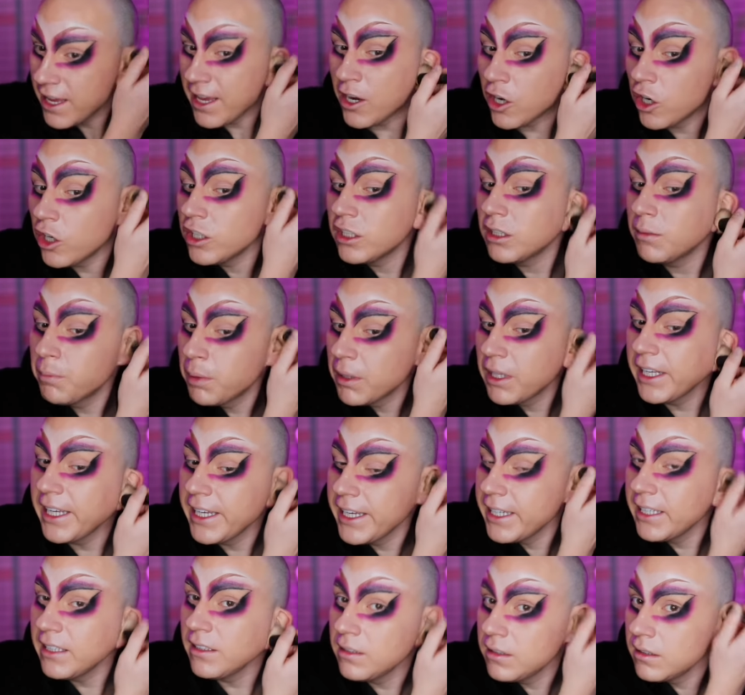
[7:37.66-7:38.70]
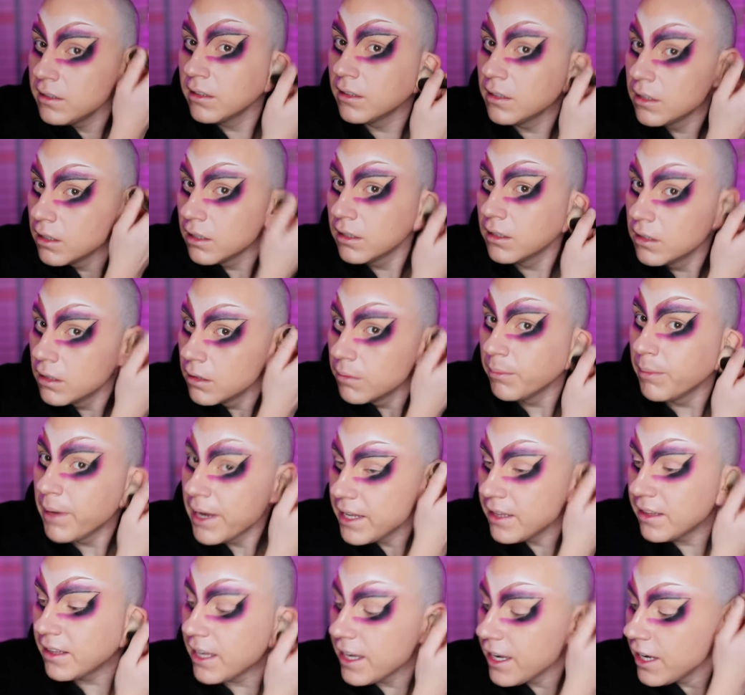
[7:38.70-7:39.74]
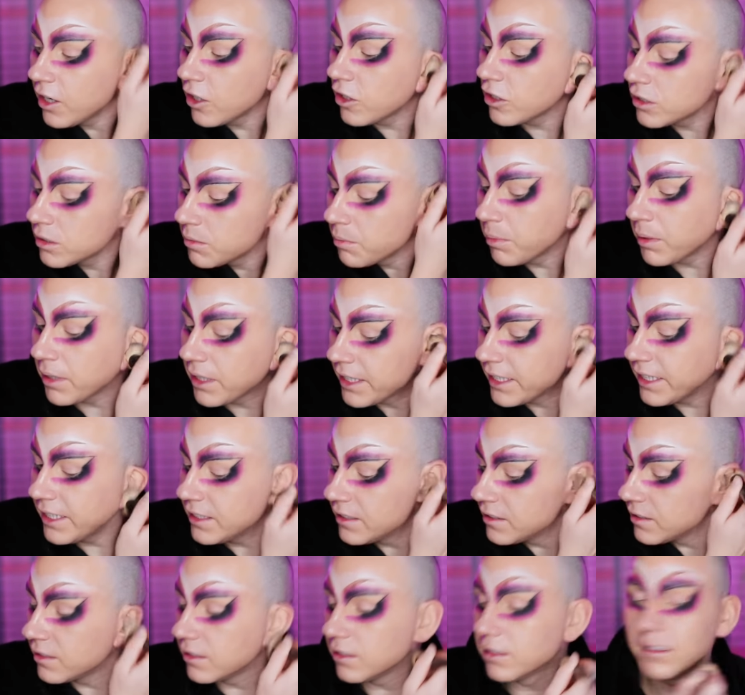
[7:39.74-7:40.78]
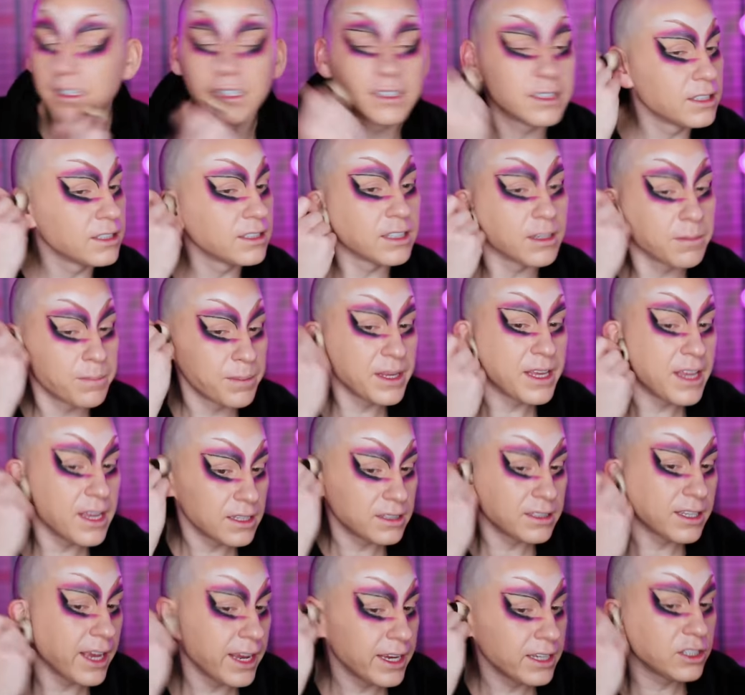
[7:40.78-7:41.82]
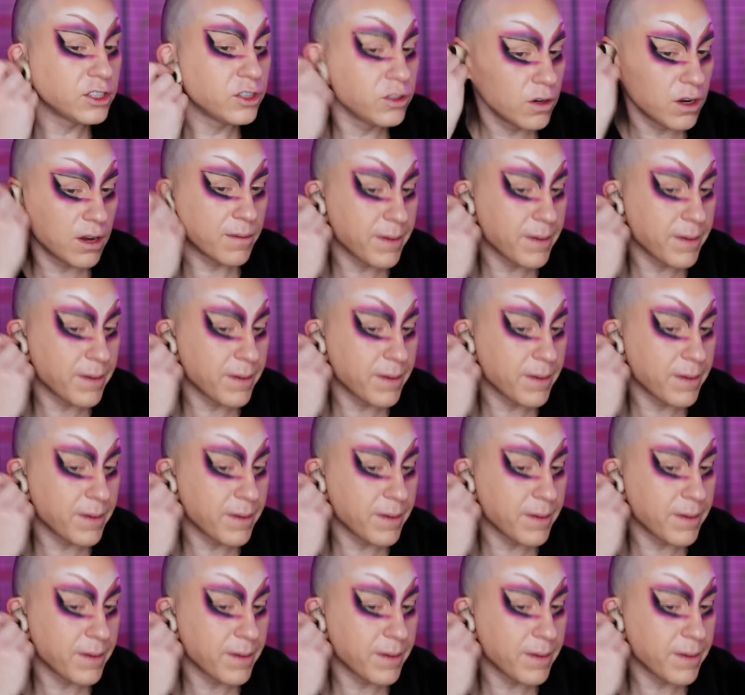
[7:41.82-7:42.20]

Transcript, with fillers: Ears, please. Paint the ears, please. This is a PSA to